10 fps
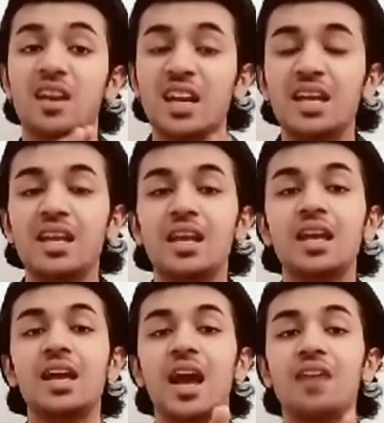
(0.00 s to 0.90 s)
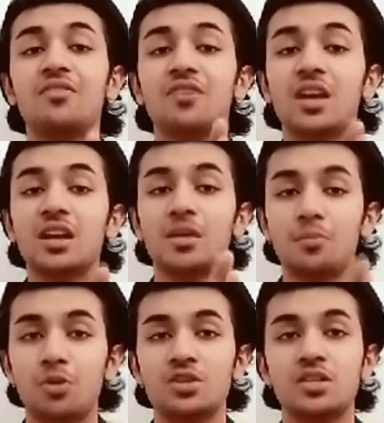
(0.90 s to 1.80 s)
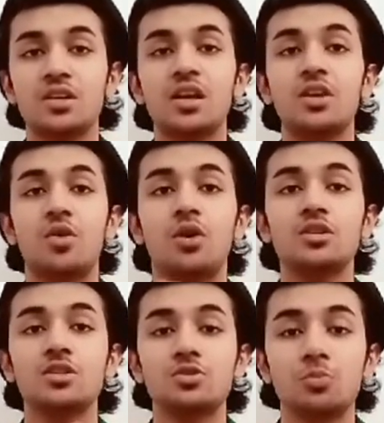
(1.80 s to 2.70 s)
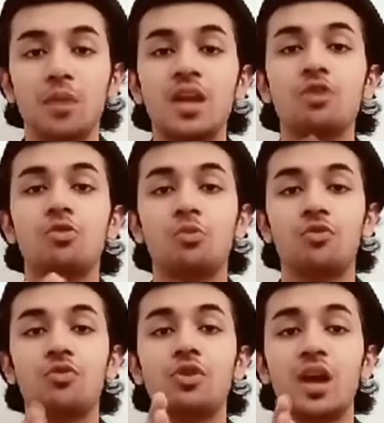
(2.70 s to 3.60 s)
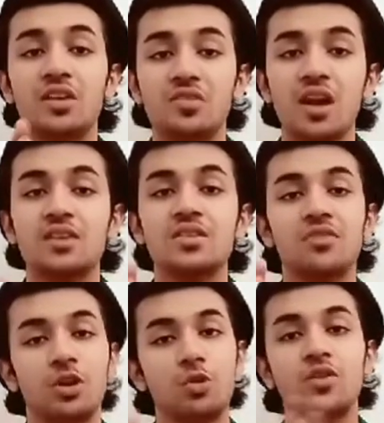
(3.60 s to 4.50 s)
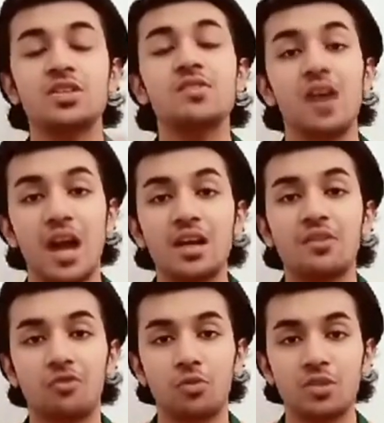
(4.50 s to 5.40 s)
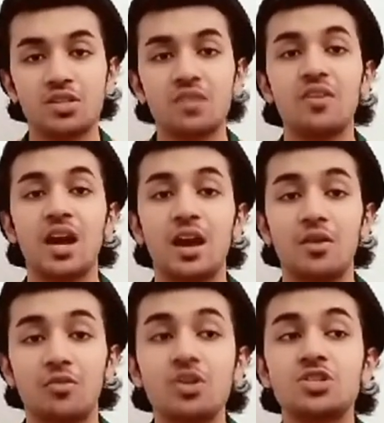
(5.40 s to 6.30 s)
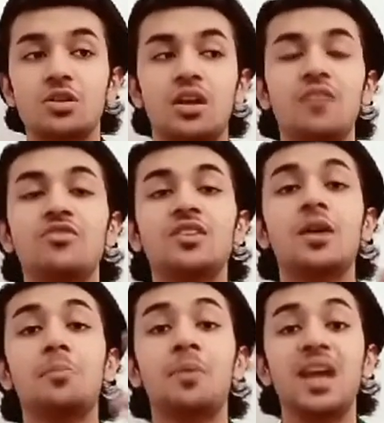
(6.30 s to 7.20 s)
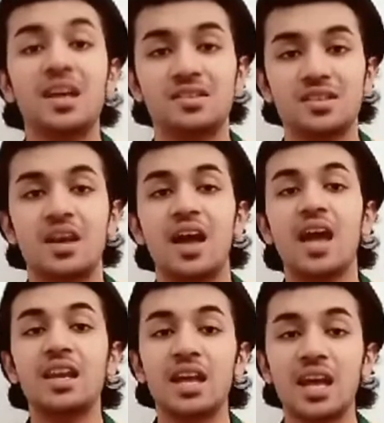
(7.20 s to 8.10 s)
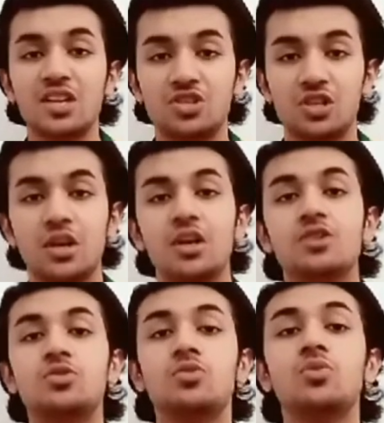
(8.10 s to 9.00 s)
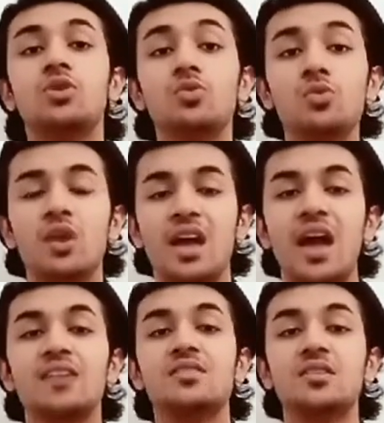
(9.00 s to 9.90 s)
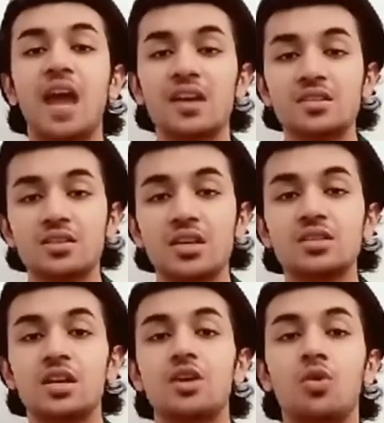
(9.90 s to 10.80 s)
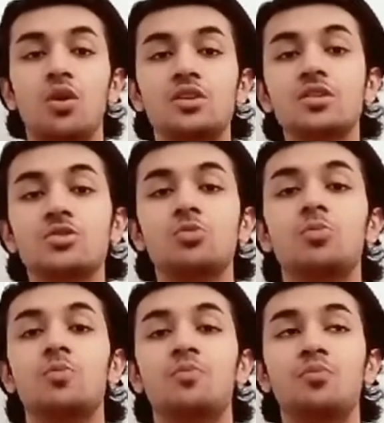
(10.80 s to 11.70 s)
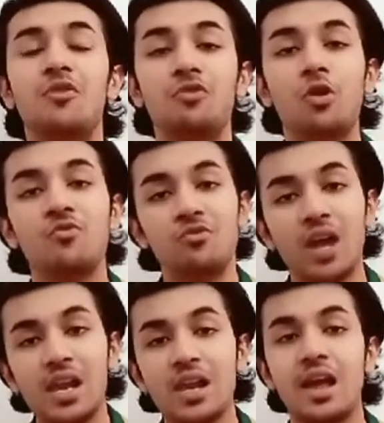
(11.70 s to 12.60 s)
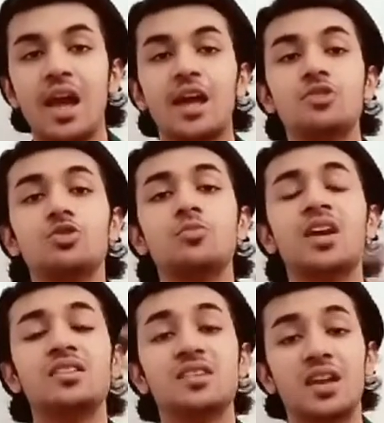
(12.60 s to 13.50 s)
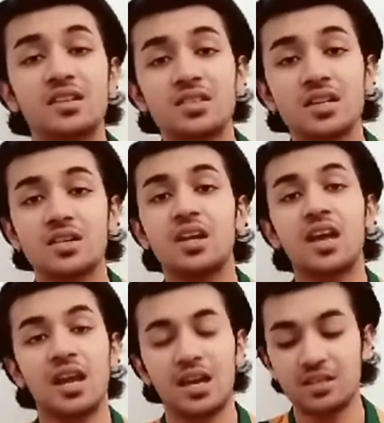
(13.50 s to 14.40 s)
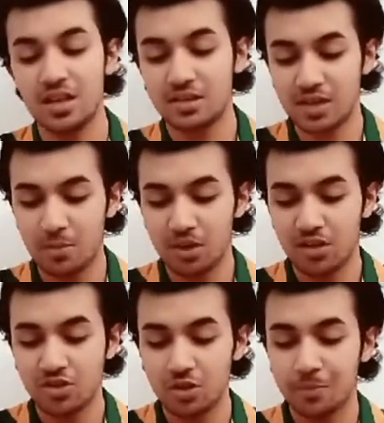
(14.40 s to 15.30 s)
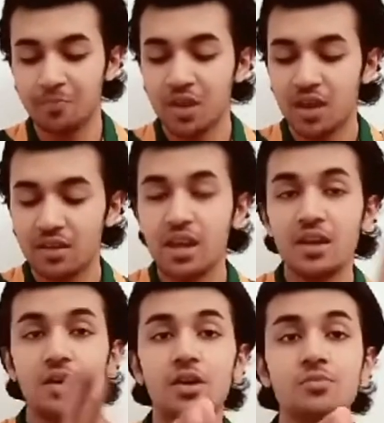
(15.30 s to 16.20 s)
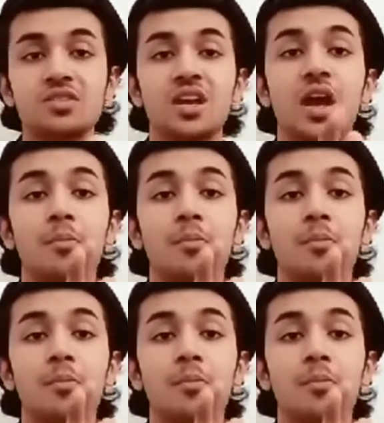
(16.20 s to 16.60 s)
keenly and very importantly in order to make your portfolio attractive, innovative and informative, which gives a pace, an edge to you as a candidate in order to perform well and to get selected in NIT examination. Then comes